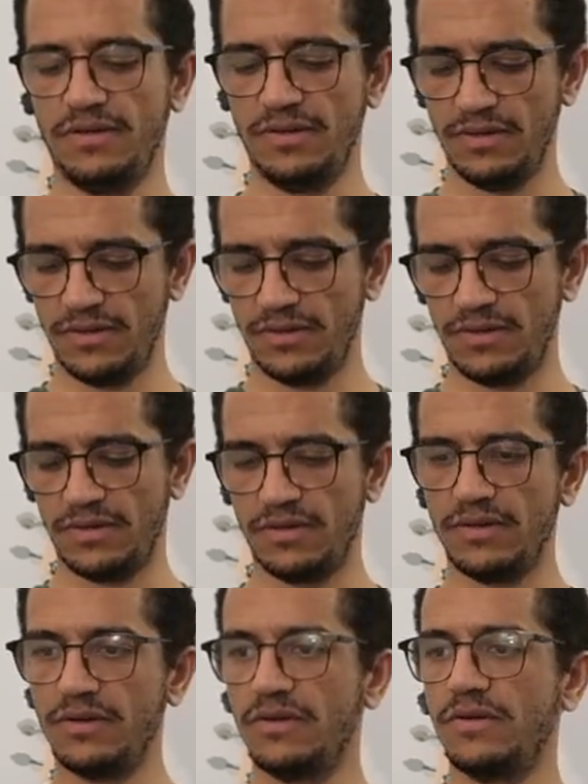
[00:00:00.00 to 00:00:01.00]

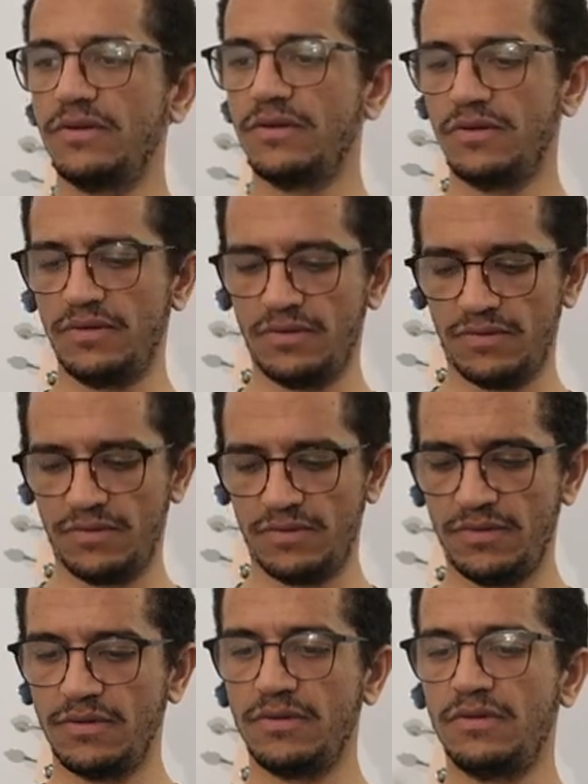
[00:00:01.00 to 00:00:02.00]

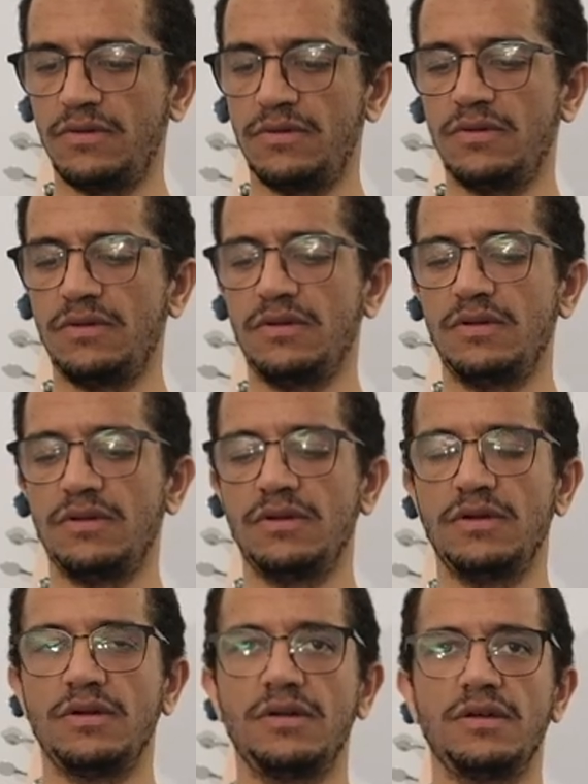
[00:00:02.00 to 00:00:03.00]

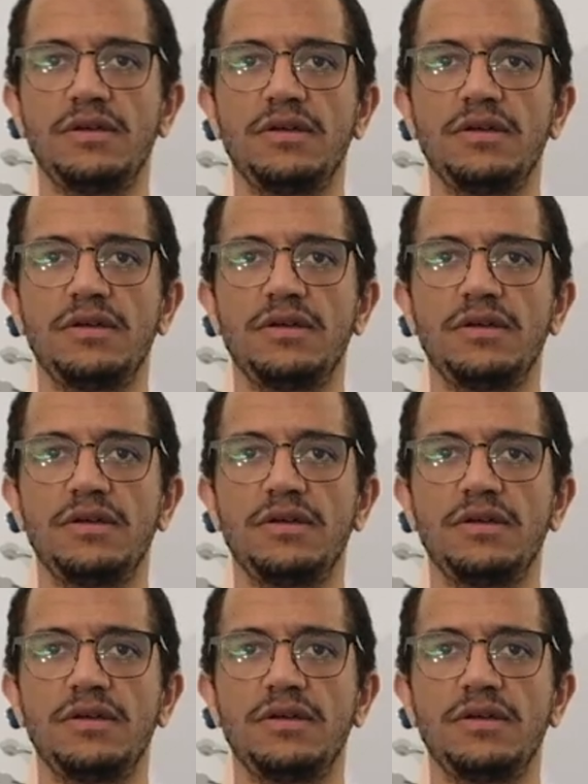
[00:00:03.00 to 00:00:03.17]
Nobody speaks.